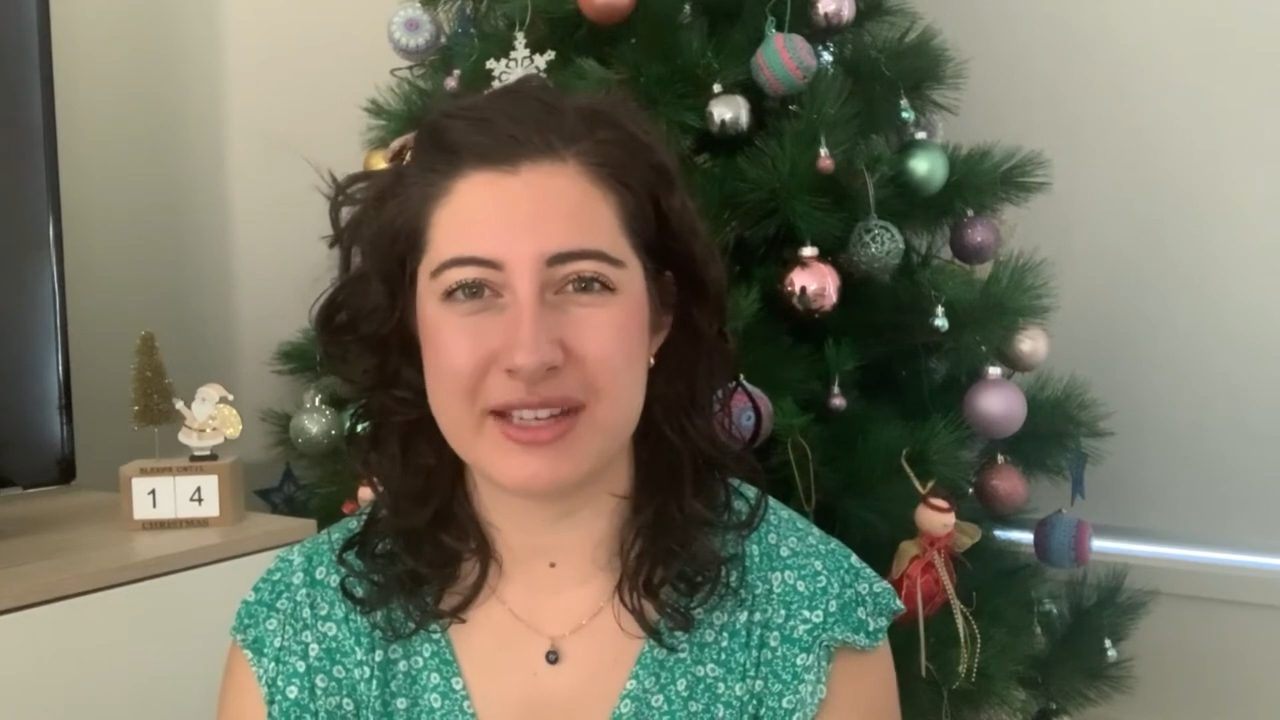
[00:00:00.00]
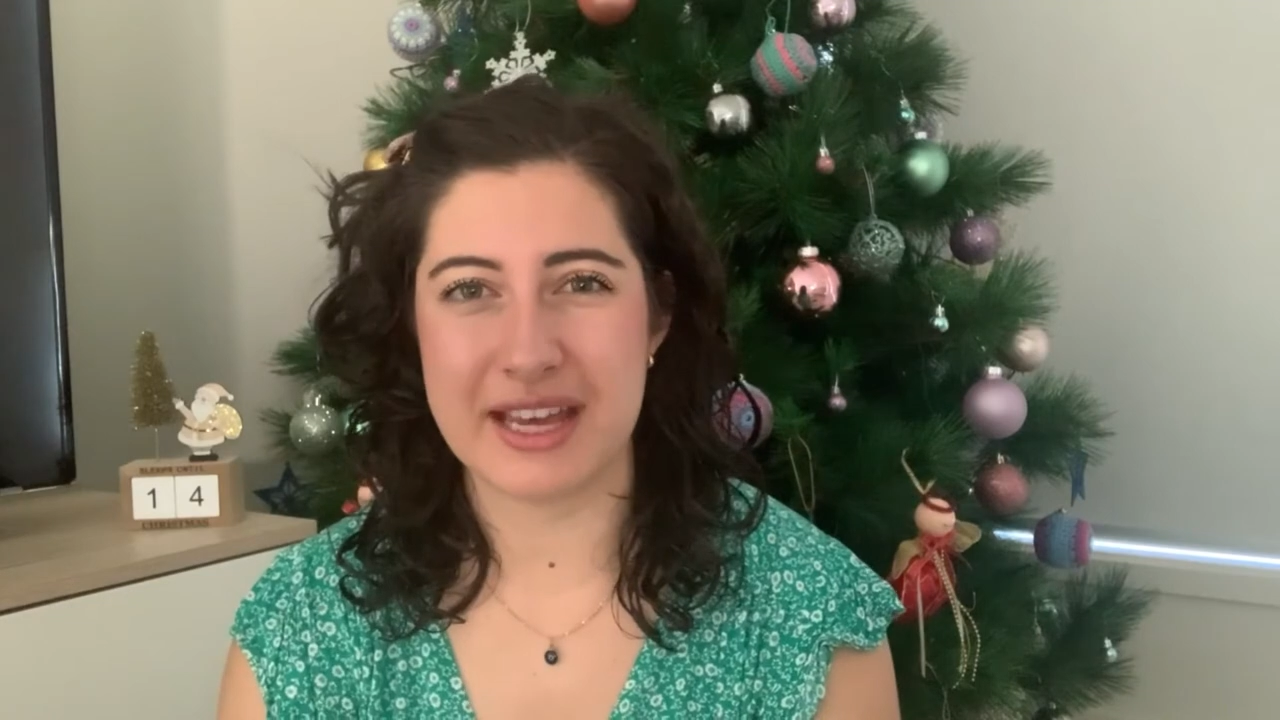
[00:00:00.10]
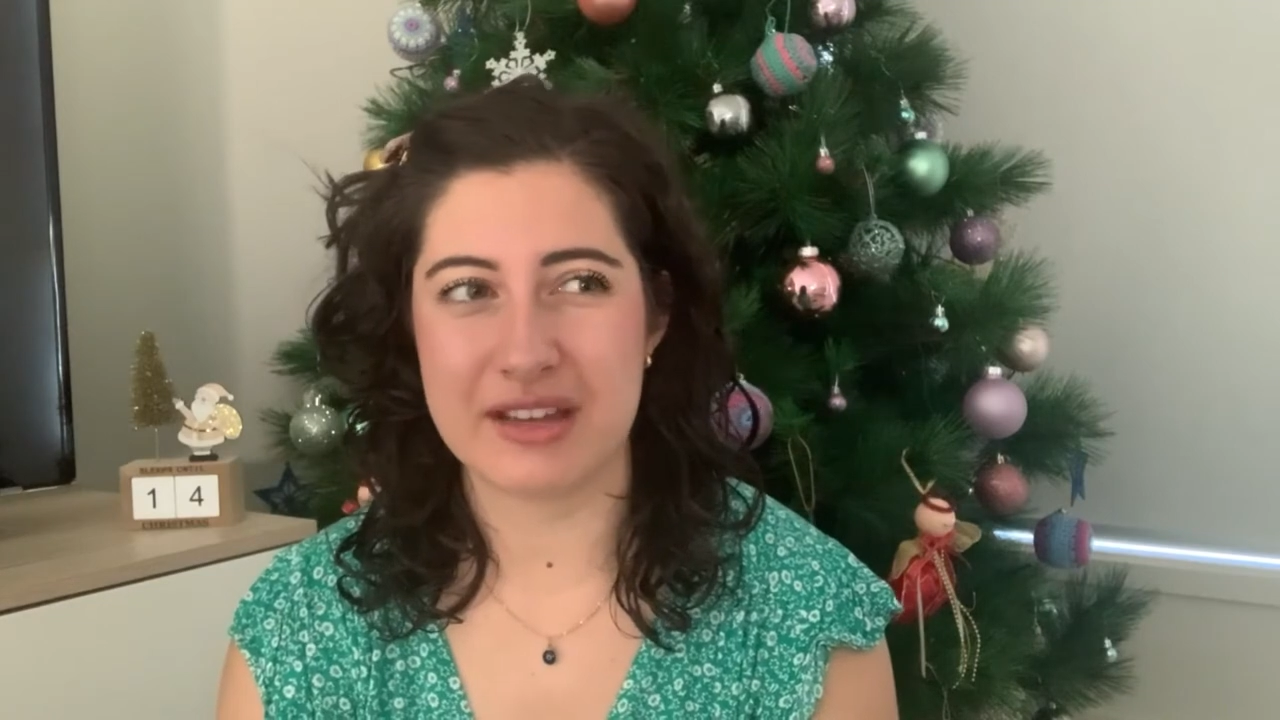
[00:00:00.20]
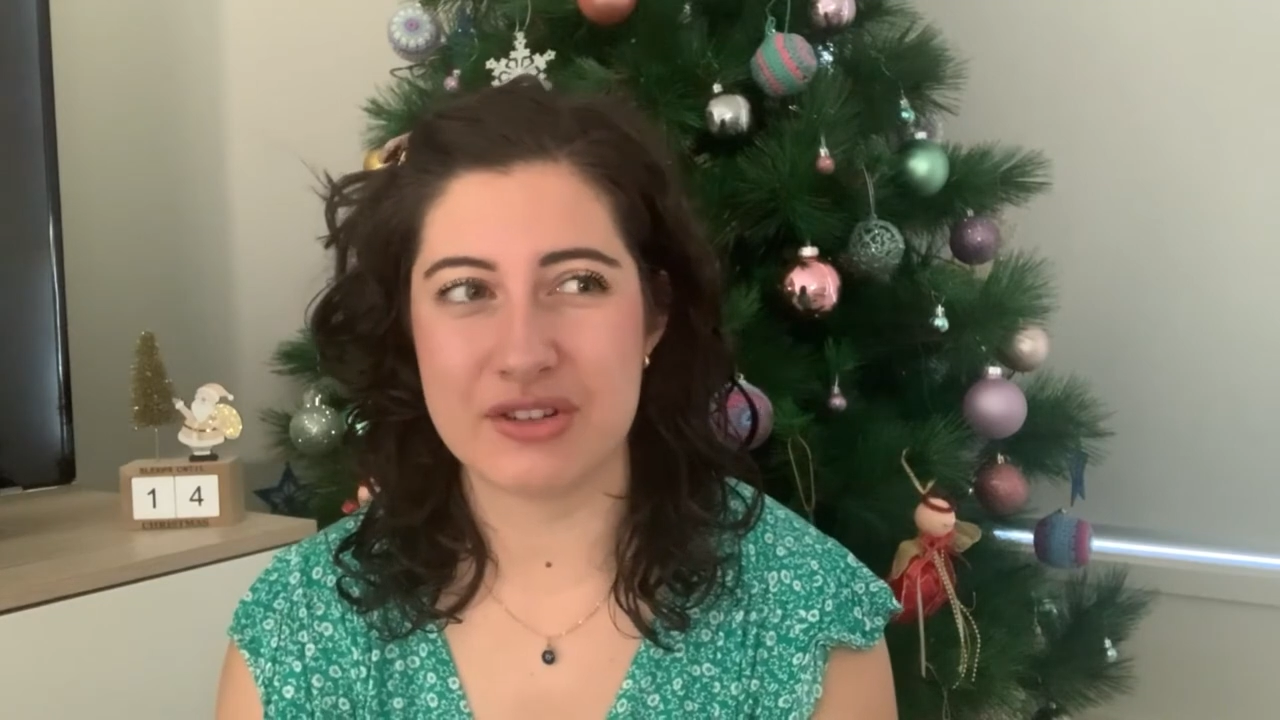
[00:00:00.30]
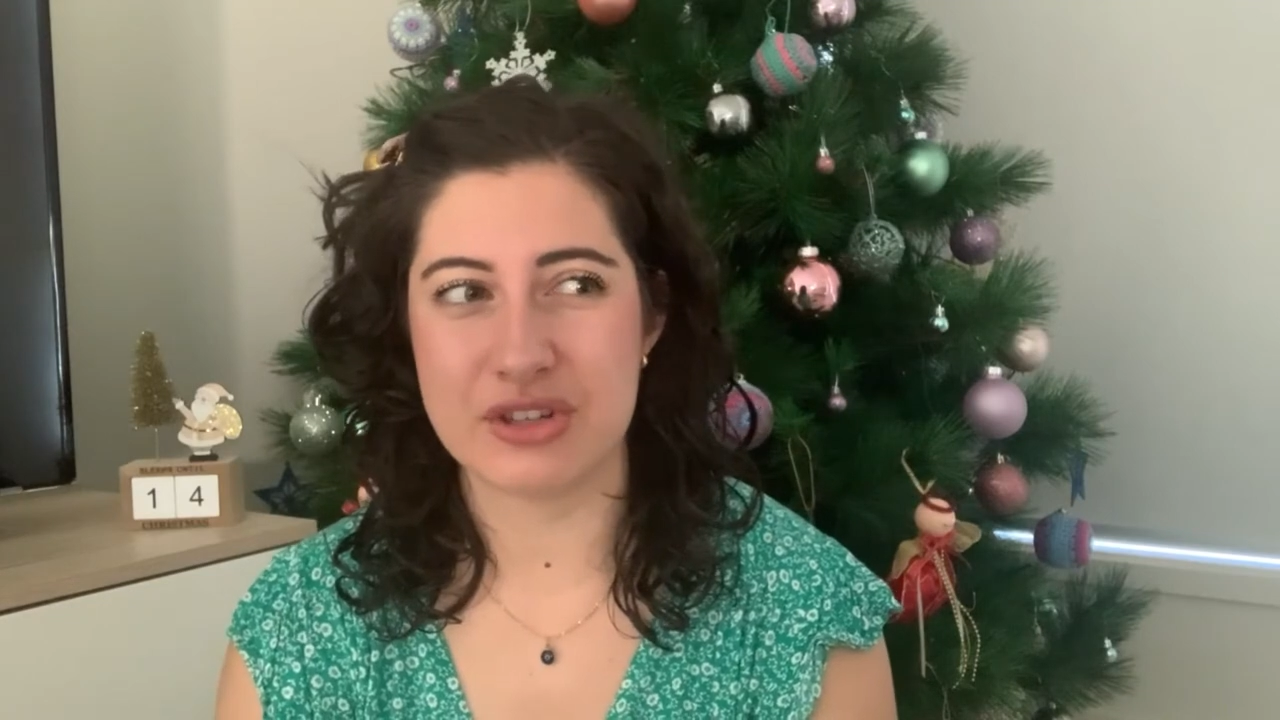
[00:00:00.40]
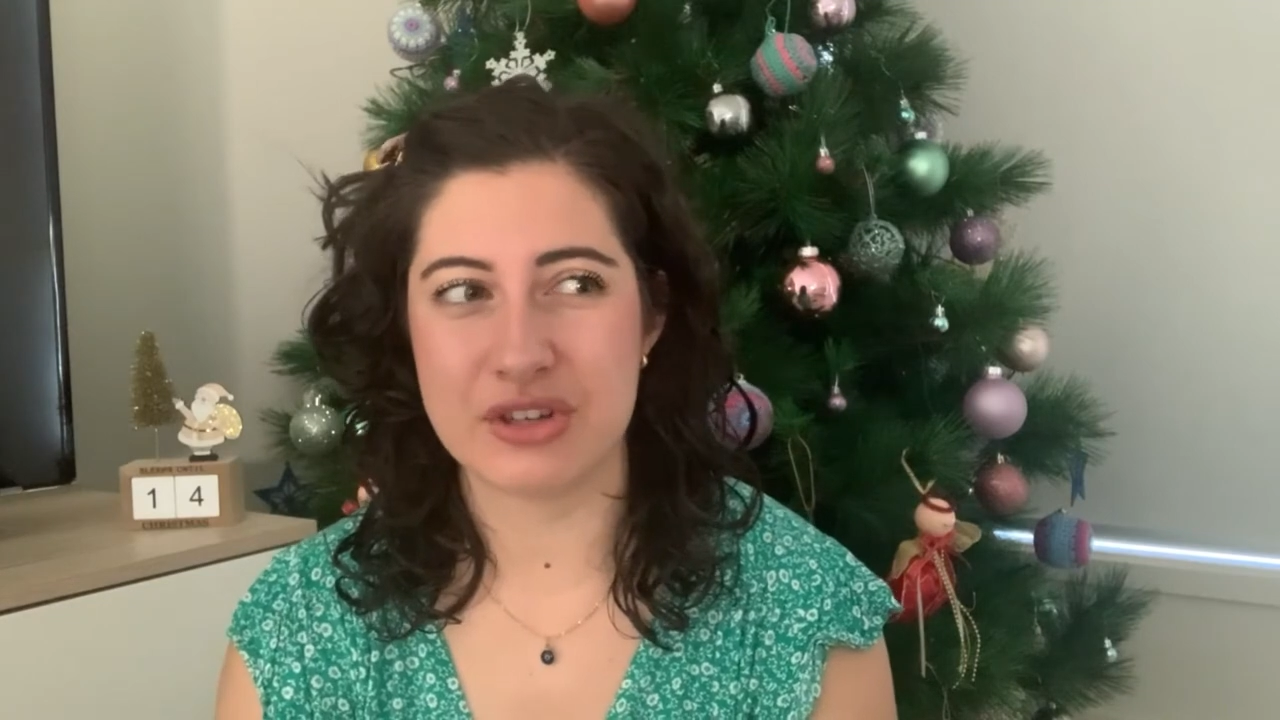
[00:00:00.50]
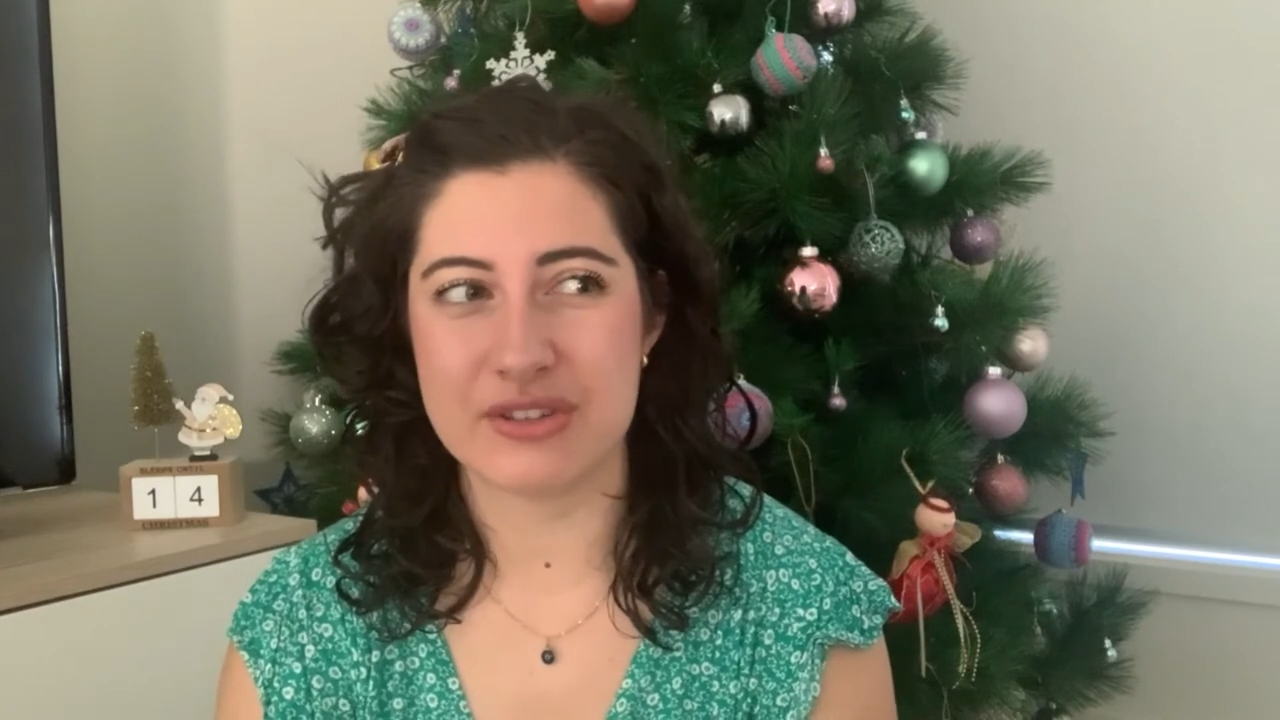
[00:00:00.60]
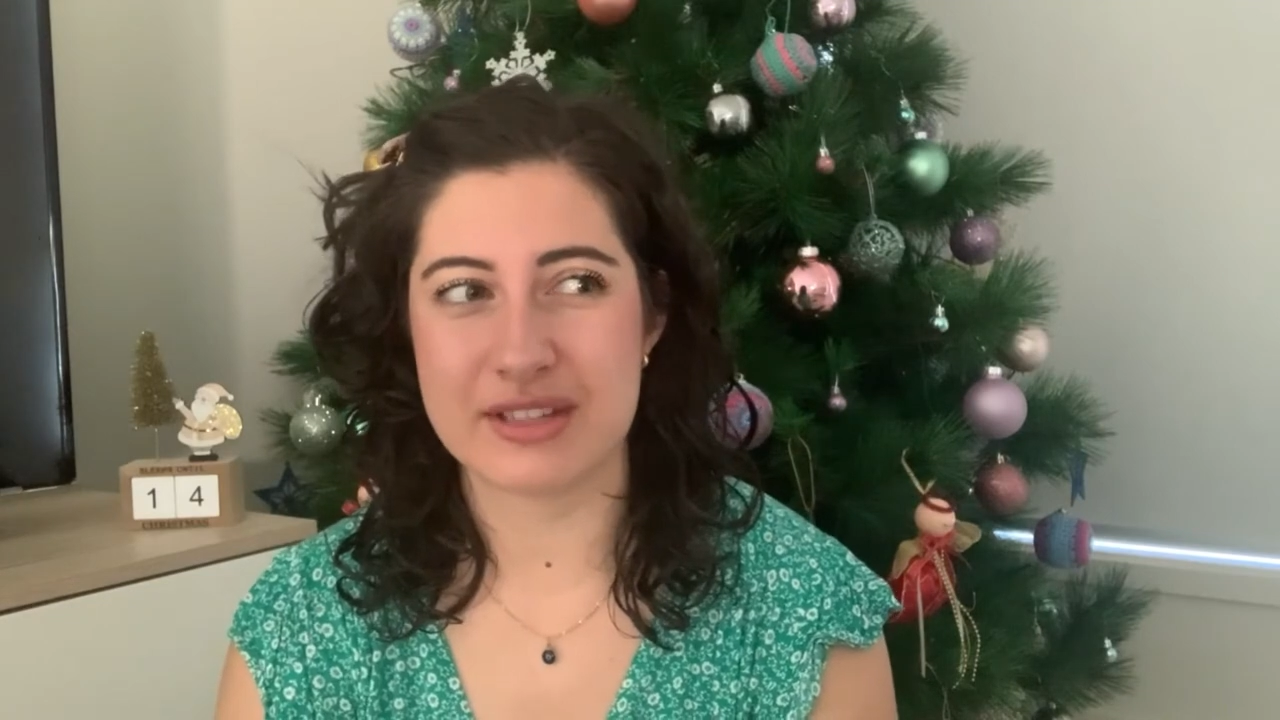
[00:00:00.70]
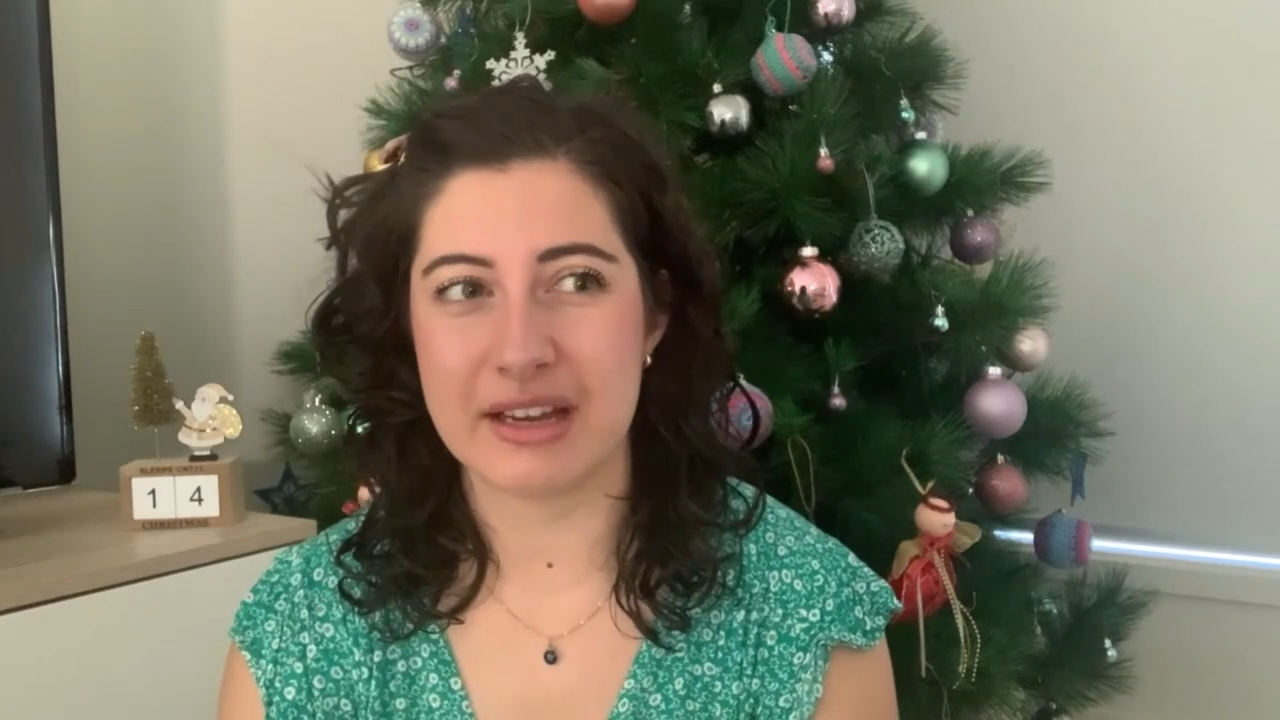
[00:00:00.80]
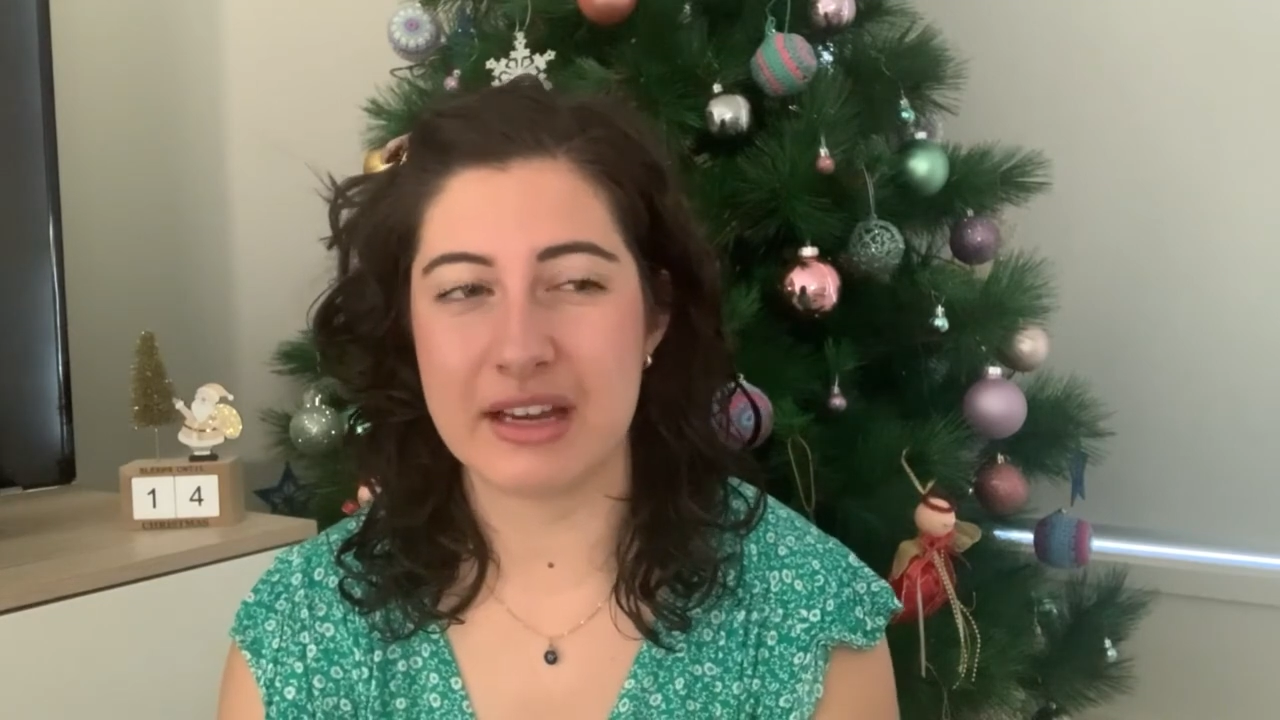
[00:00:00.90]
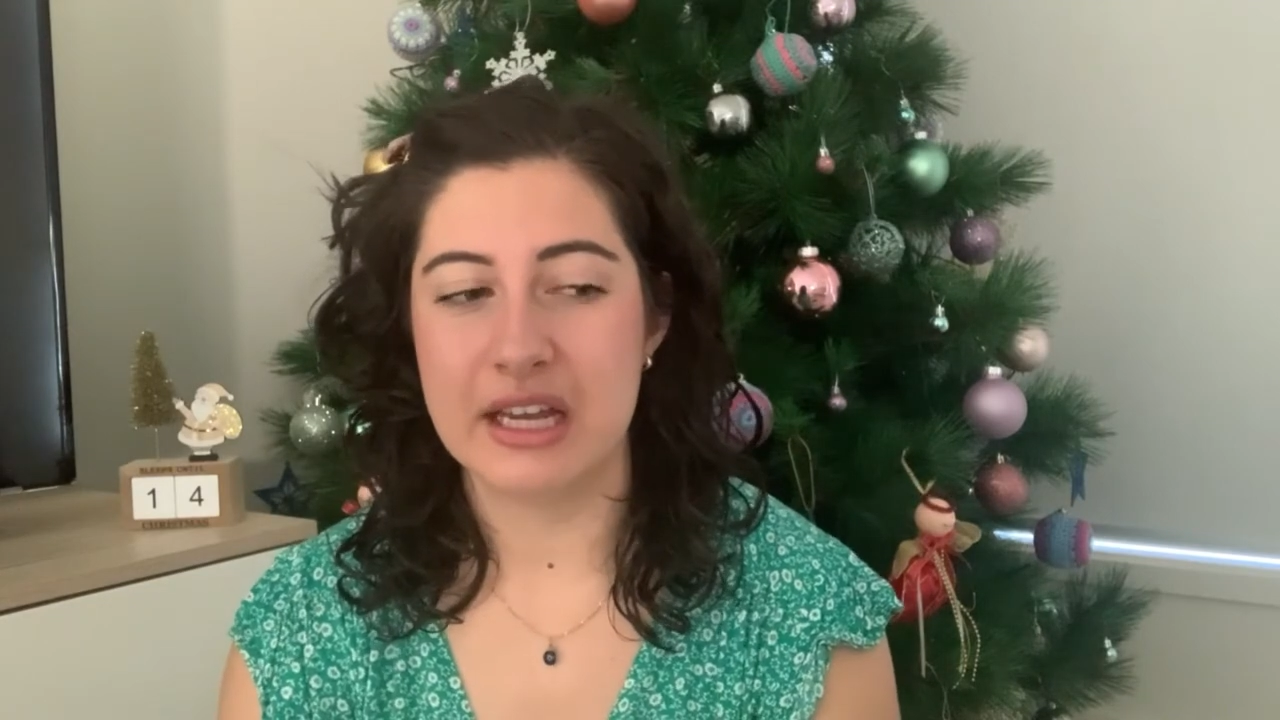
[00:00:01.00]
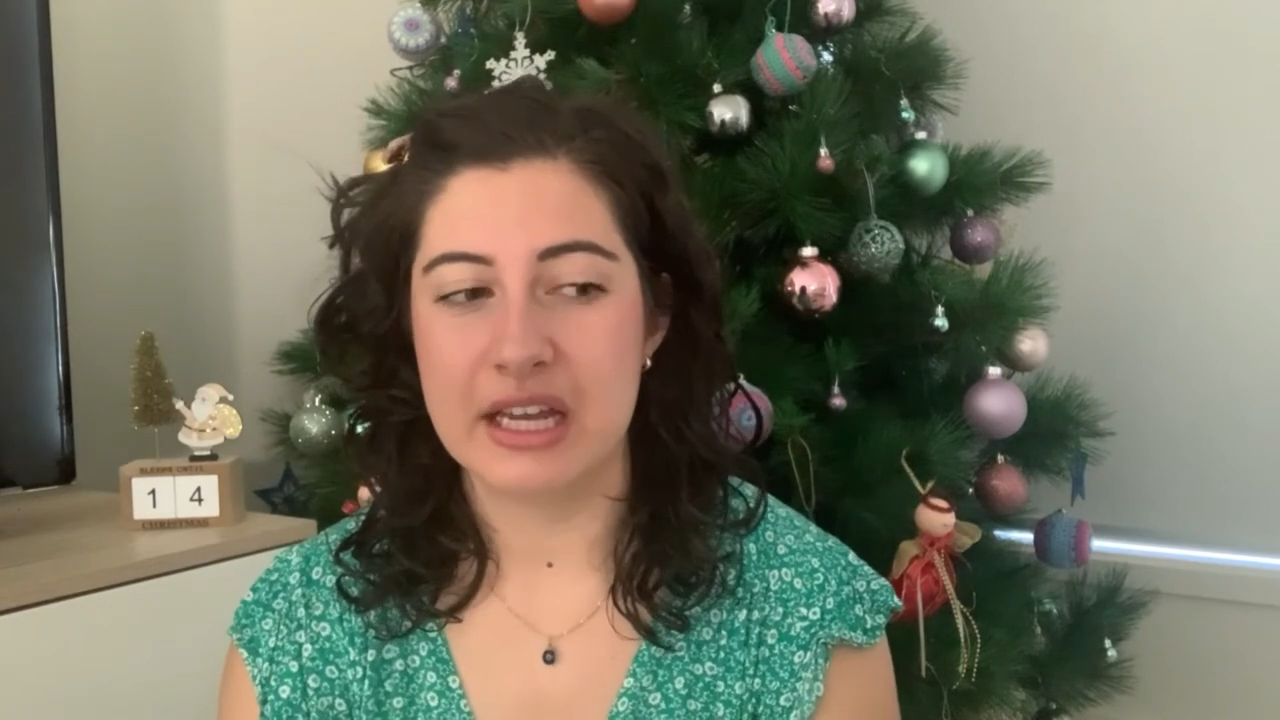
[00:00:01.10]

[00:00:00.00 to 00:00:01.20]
taken too because I